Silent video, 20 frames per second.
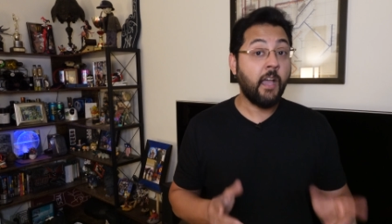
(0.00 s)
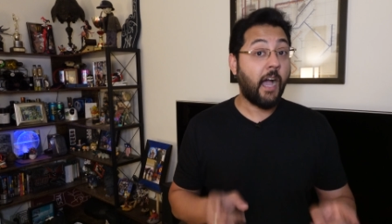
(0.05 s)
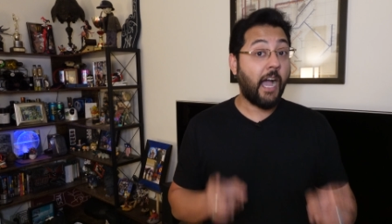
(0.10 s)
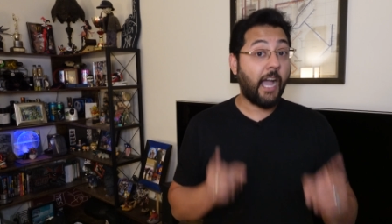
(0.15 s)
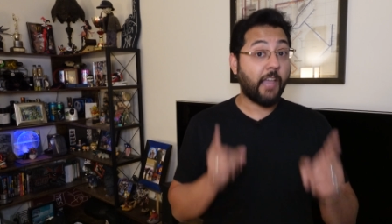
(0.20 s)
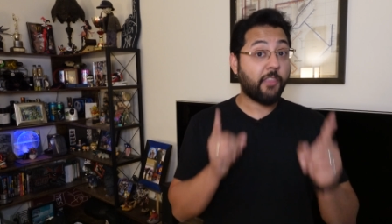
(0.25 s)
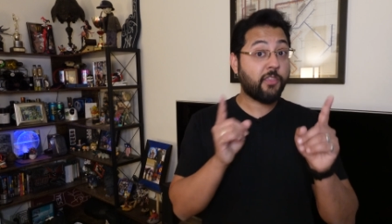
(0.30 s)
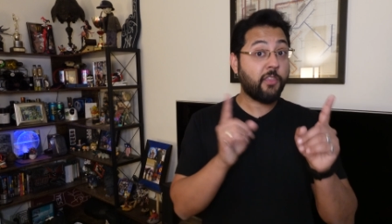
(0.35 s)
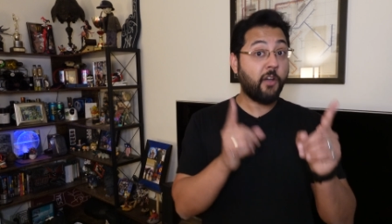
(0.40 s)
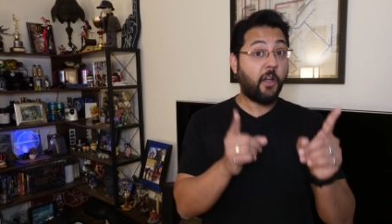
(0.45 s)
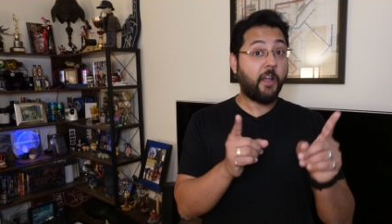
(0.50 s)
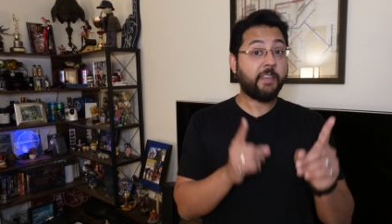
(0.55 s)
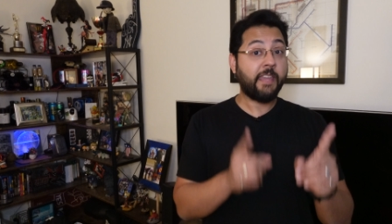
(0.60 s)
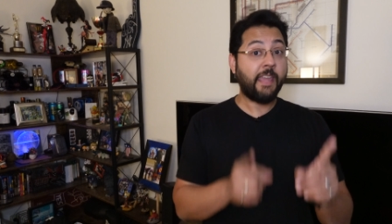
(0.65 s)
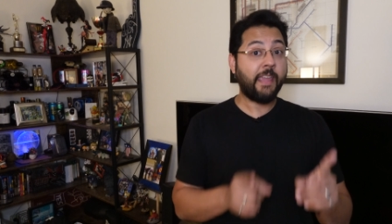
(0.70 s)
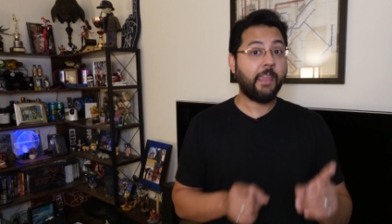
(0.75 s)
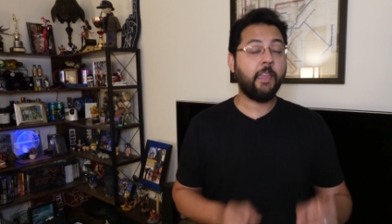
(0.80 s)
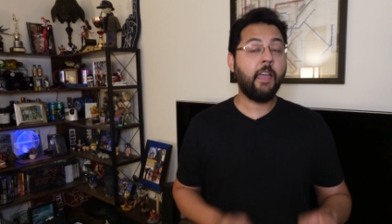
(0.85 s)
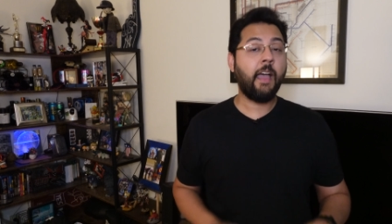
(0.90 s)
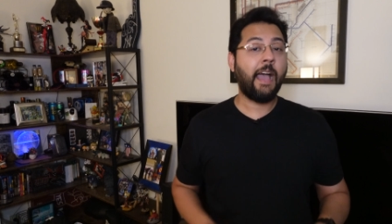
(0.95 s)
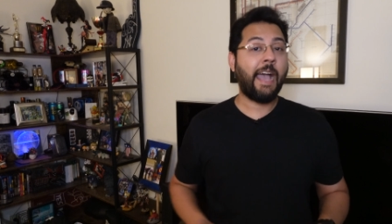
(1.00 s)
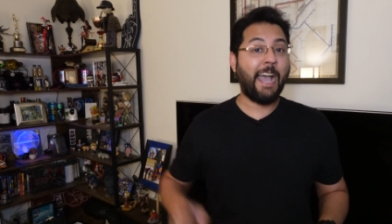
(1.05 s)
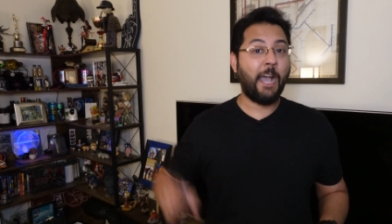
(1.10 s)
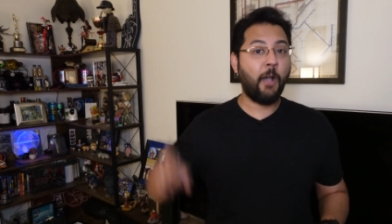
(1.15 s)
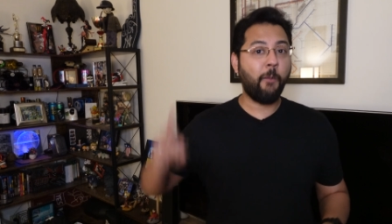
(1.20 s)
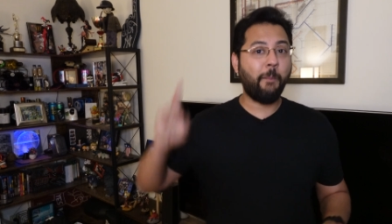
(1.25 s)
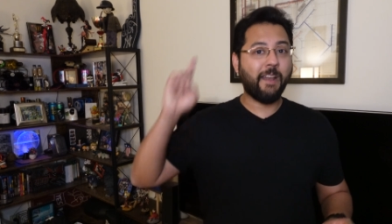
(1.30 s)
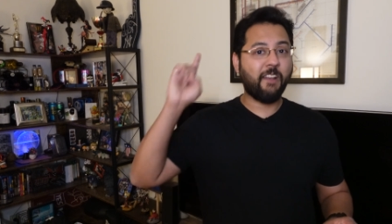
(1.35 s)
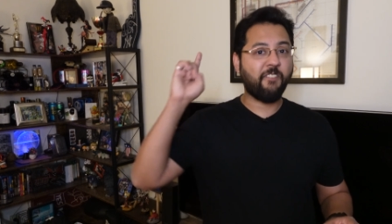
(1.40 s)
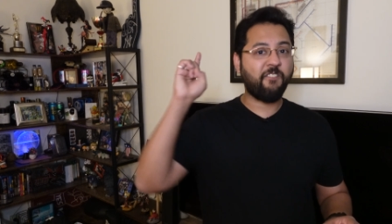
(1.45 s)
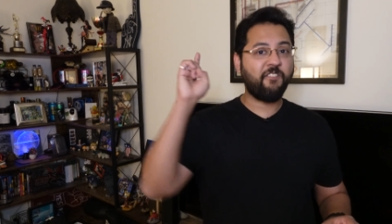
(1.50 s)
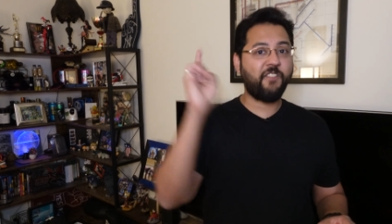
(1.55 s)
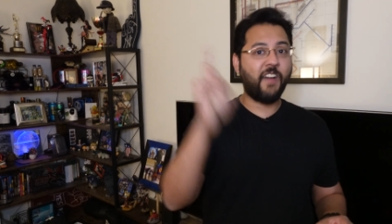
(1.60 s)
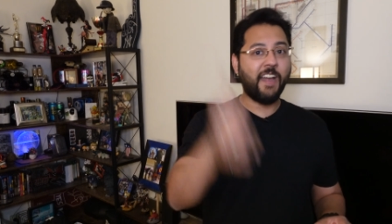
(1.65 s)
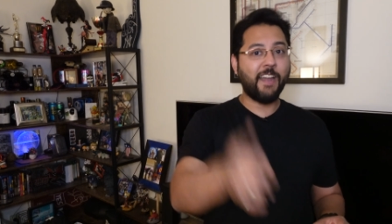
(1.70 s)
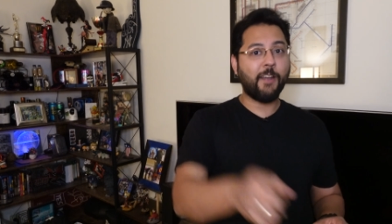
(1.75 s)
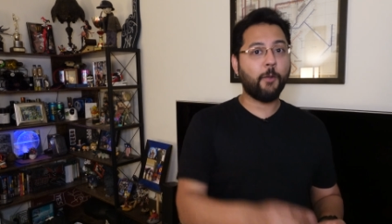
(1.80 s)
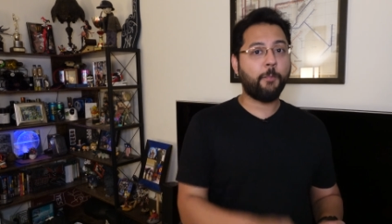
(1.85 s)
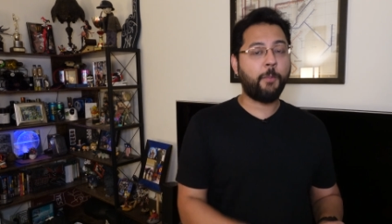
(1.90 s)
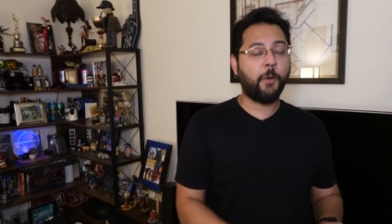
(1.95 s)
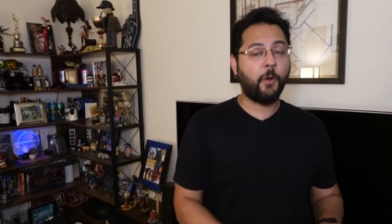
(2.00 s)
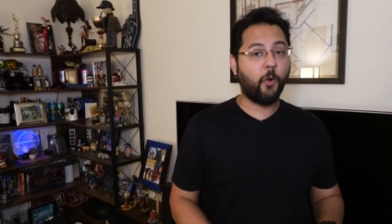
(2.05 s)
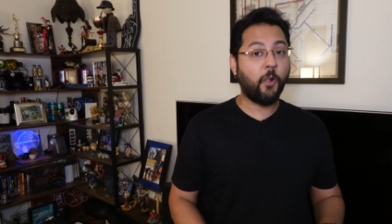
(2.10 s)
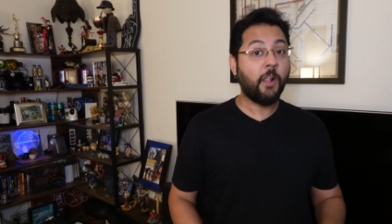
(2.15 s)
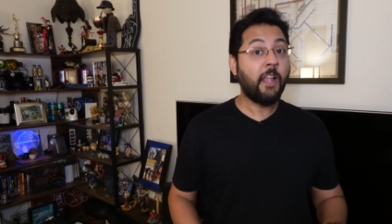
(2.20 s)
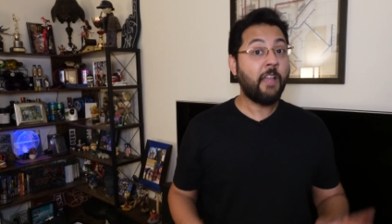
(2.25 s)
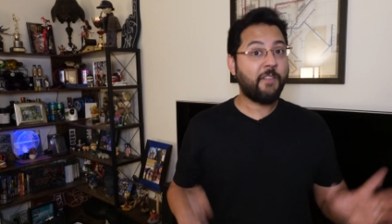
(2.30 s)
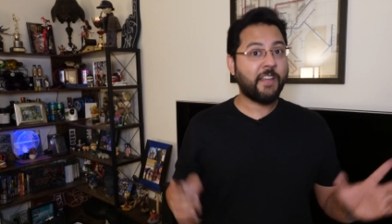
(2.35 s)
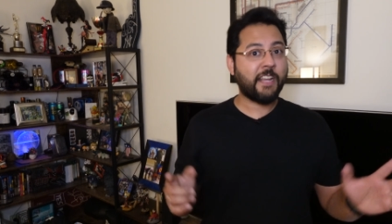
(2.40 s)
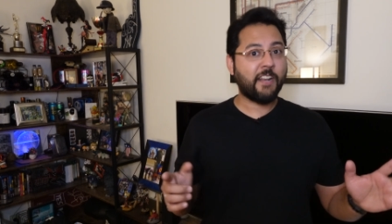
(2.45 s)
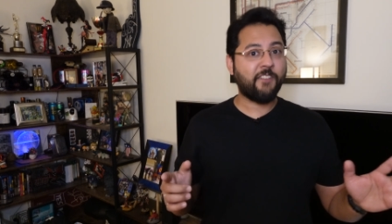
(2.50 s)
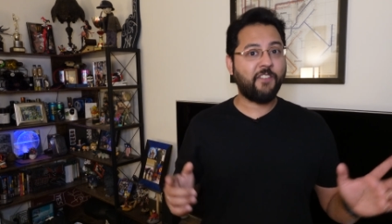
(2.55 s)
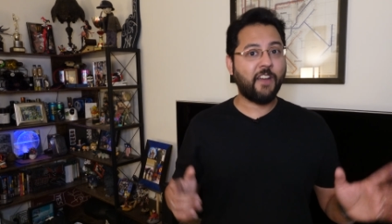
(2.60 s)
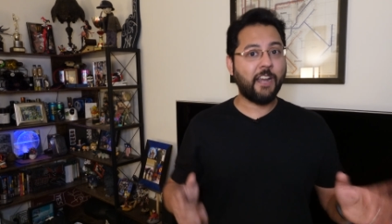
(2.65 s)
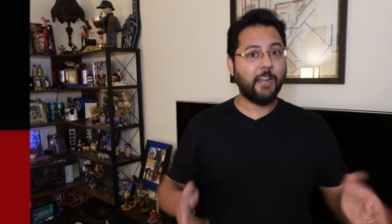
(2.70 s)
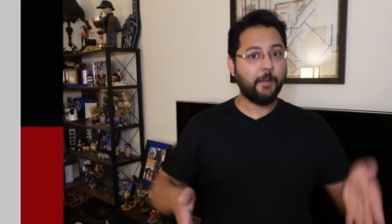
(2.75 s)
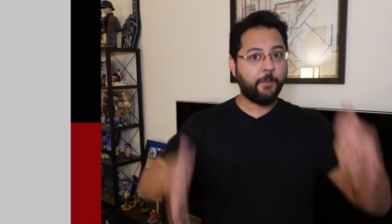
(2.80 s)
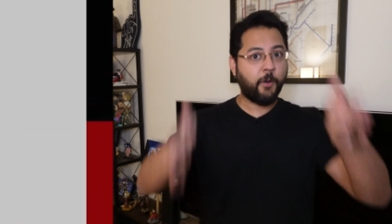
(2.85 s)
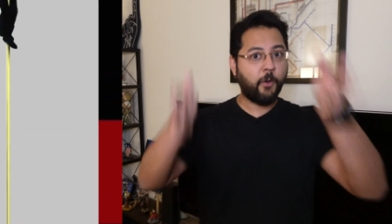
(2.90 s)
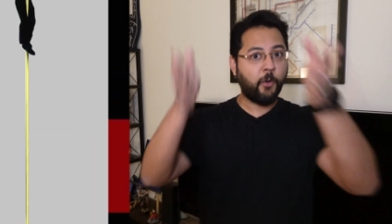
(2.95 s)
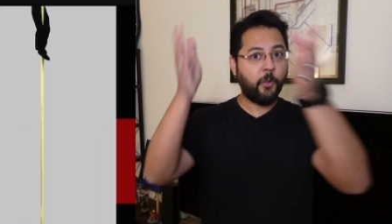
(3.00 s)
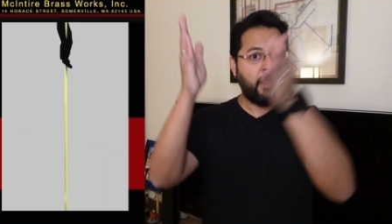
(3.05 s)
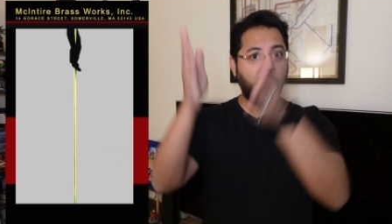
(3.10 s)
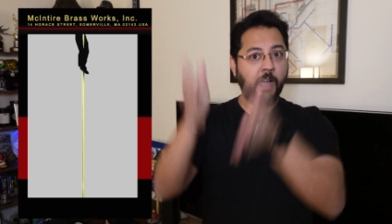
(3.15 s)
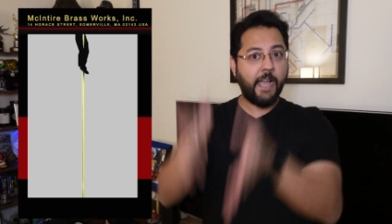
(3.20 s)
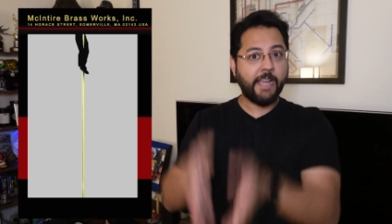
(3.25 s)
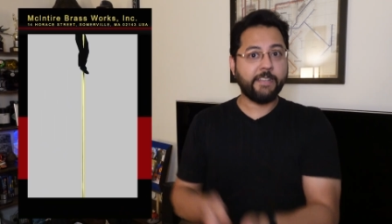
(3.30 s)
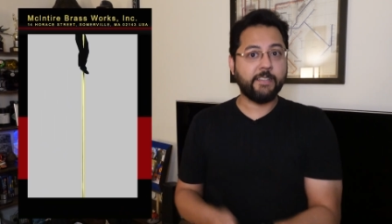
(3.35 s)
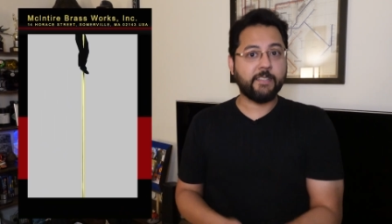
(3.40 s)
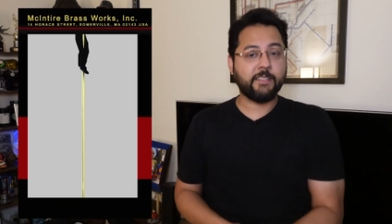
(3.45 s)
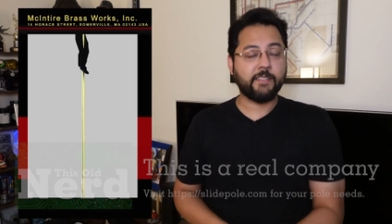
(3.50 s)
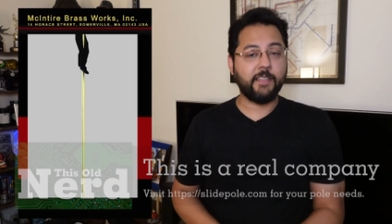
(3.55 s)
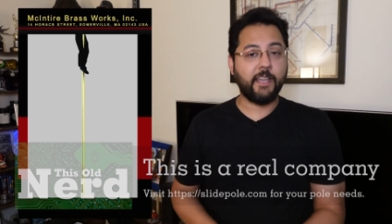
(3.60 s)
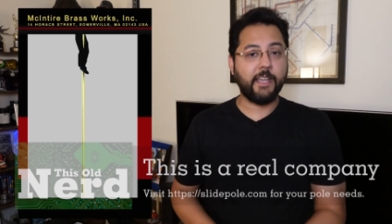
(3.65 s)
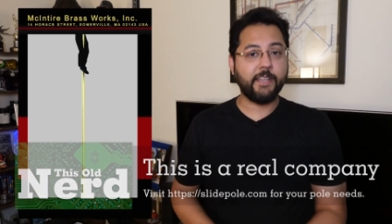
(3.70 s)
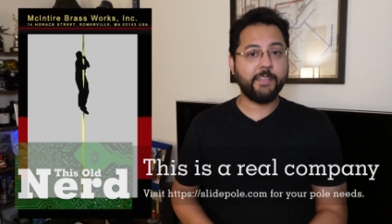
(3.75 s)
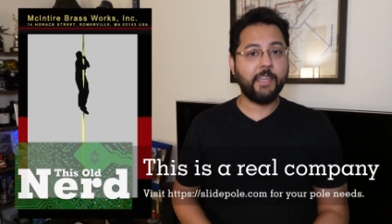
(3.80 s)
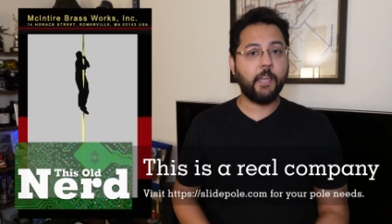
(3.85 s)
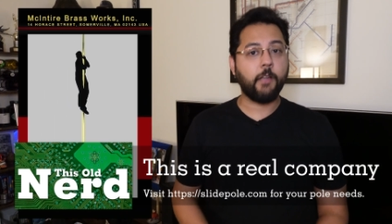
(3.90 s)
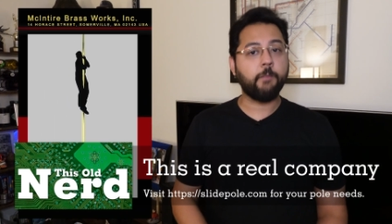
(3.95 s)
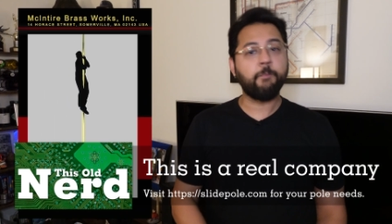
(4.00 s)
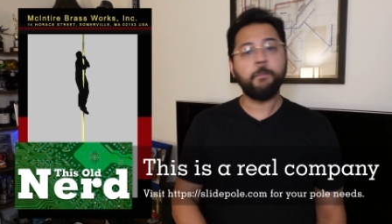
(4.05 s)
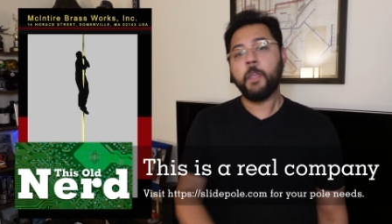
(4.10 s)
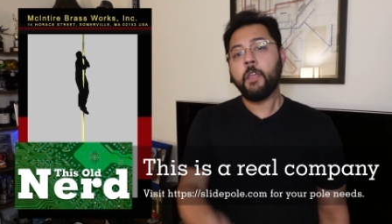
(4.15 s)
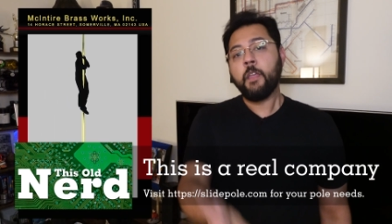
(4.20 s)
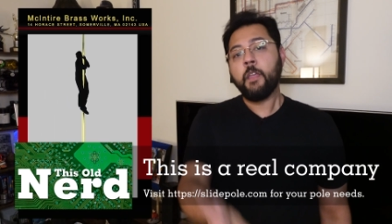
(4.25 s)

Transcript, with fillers: I thought, hey, how about a fire pole? If I get a fire pole, I can just slide down.